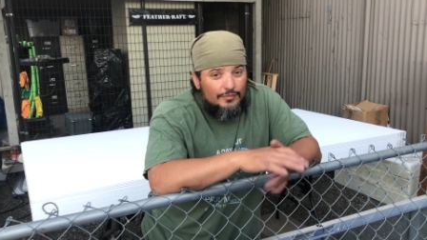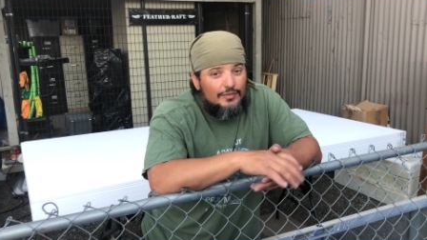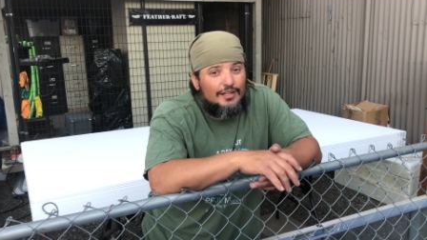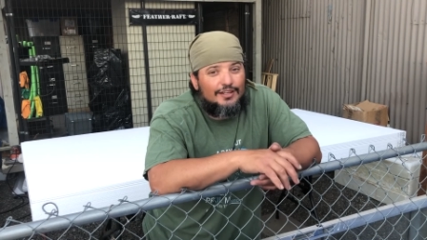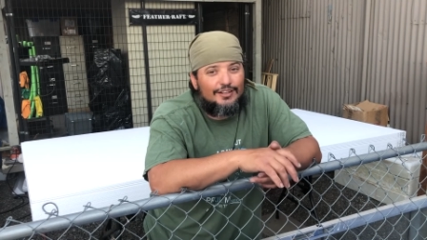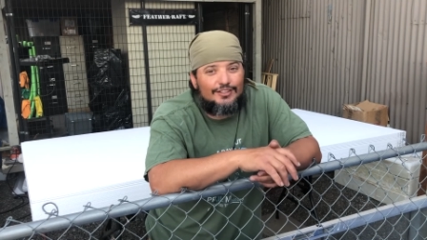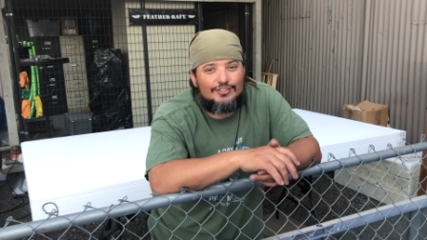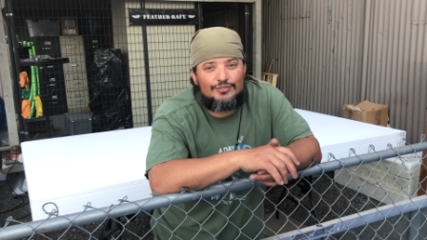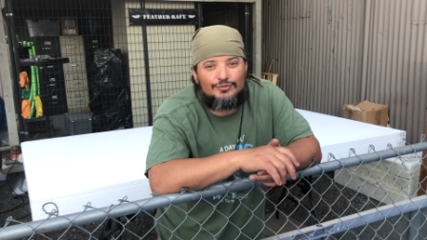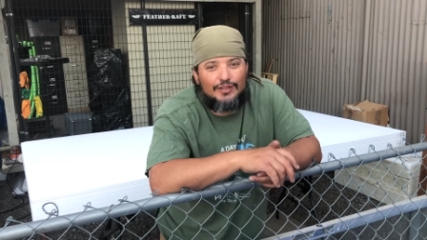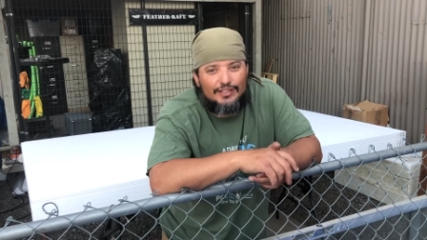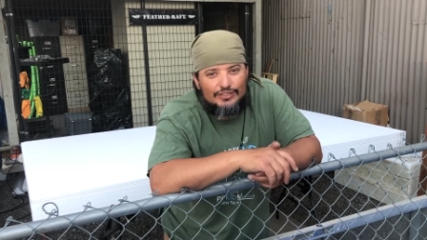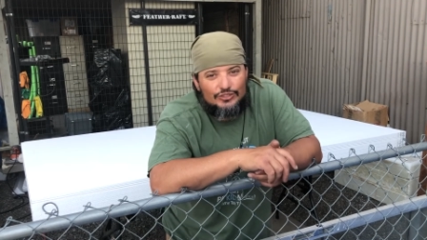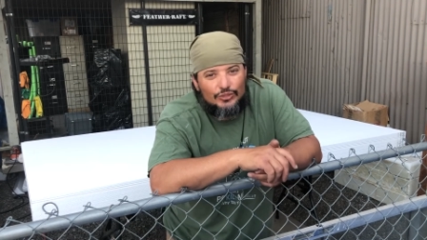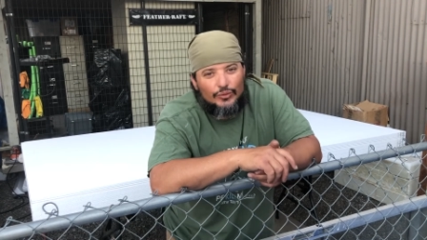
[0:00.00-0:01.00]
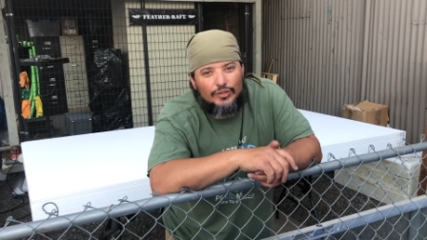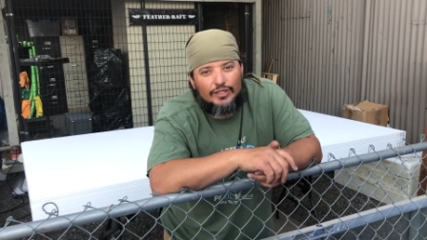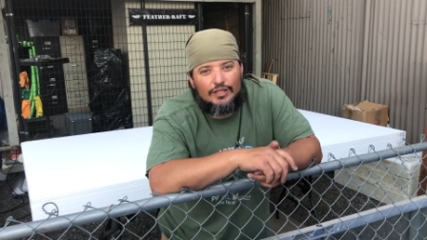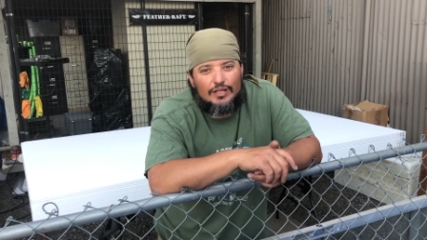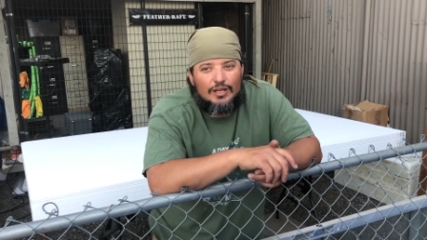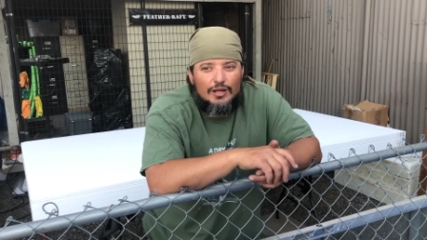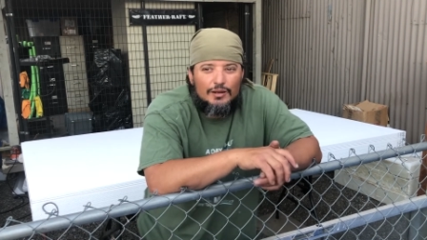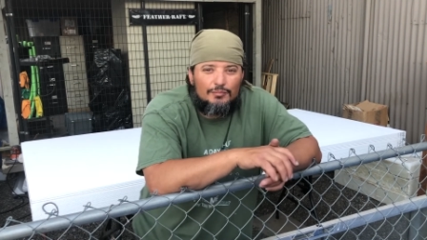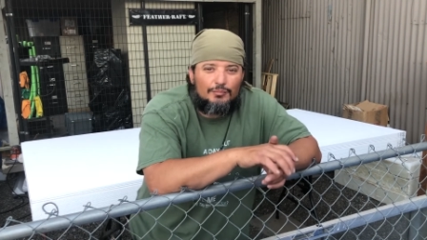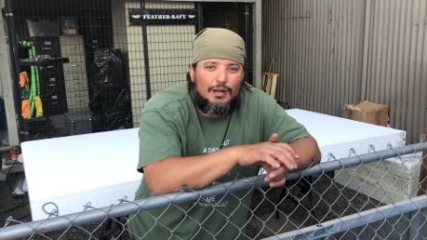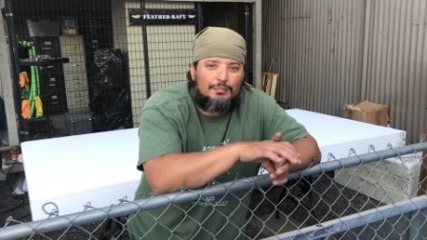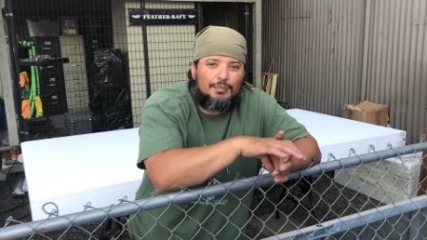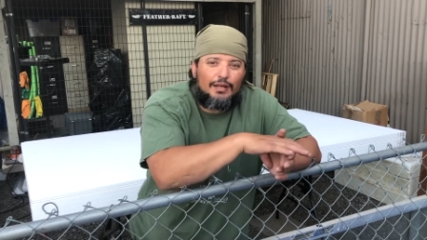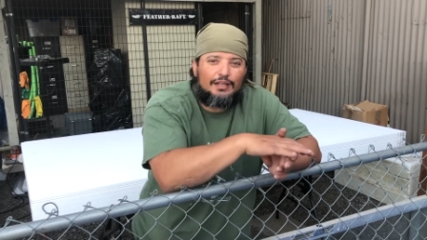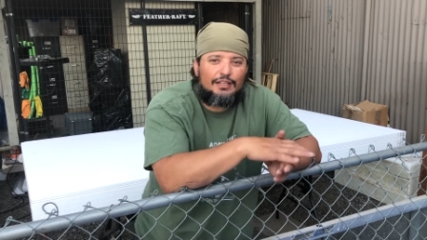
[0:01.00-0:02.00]
Here's a funny story. My
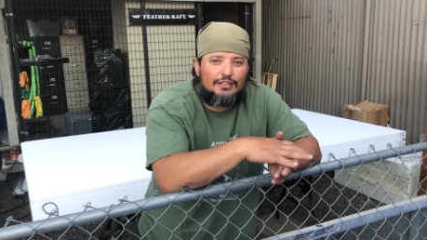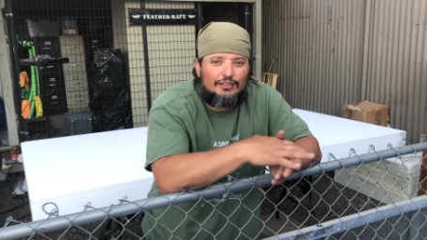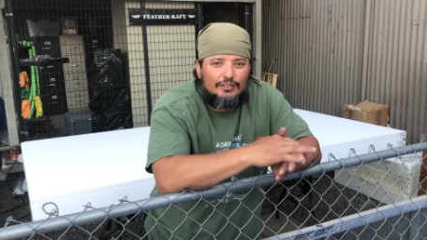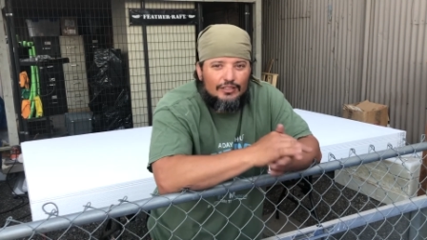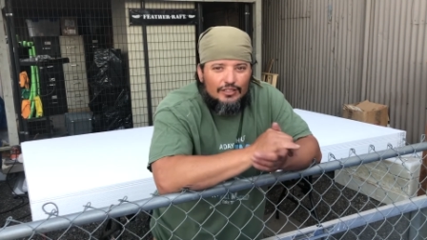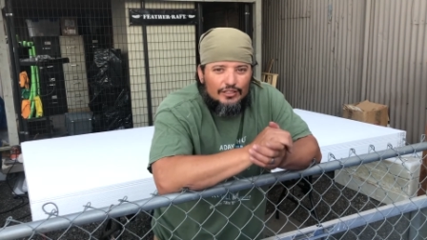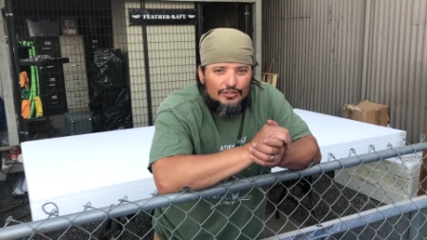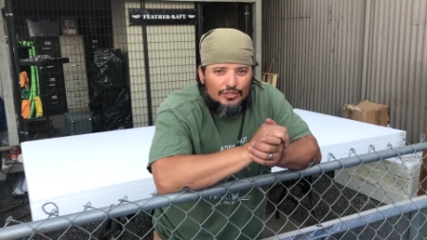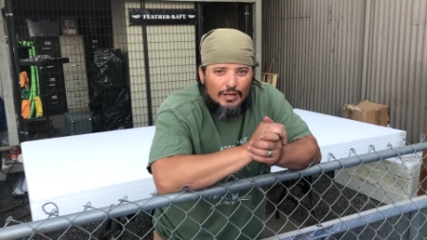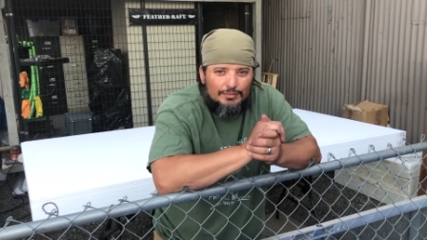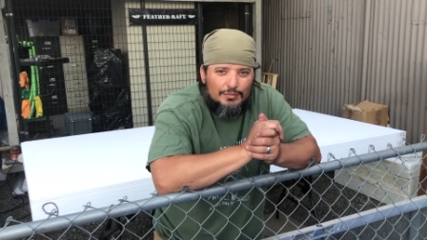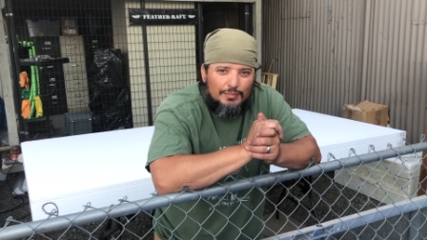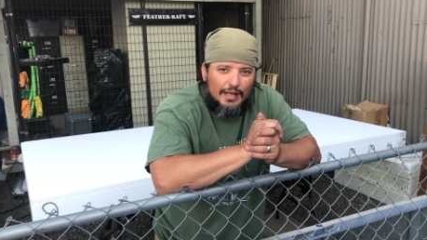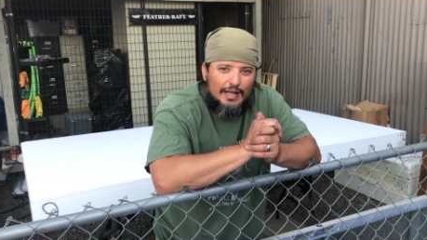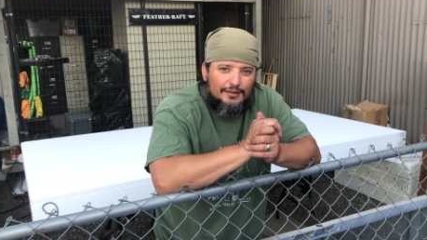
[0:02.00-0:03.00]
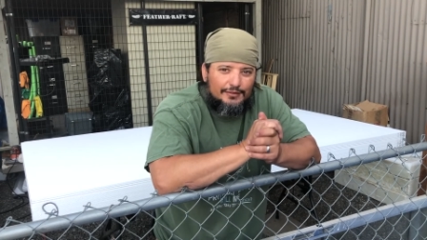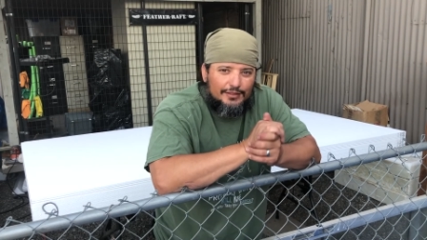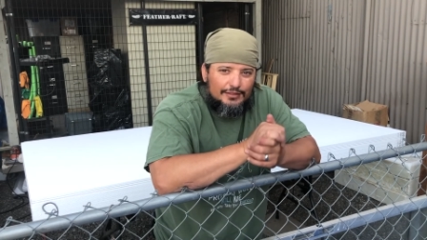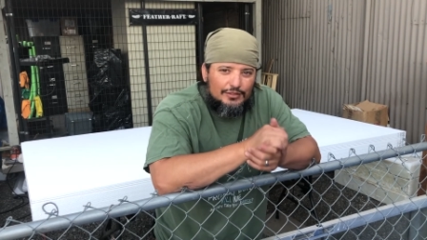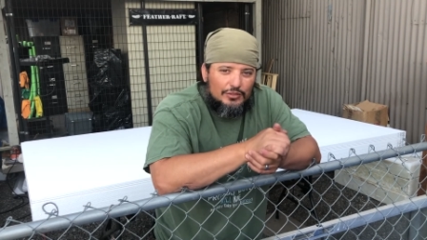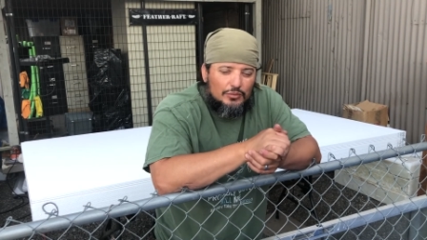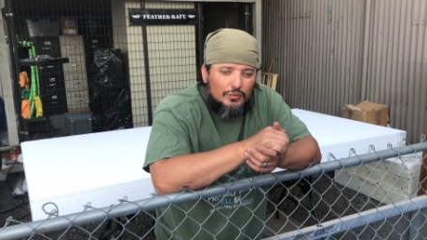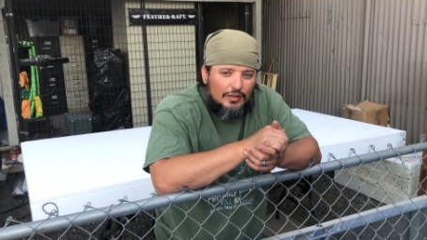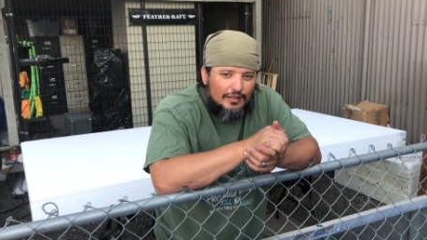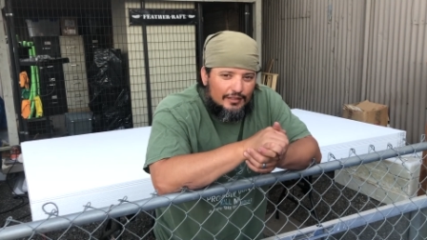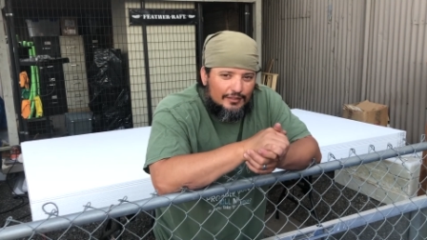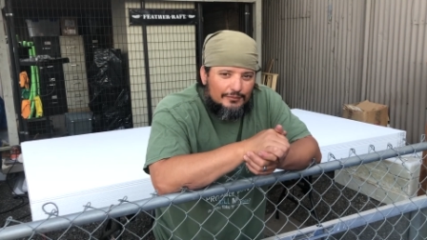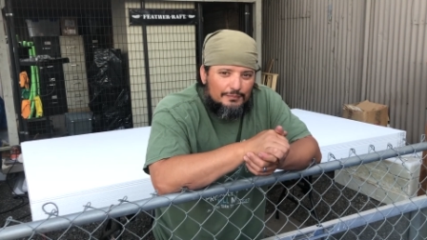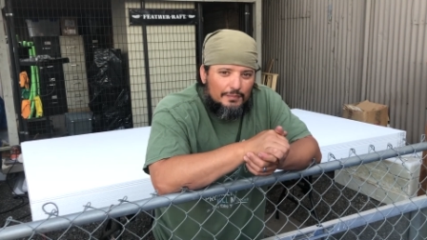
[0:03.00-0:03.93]
buddy dropped a battery into the water.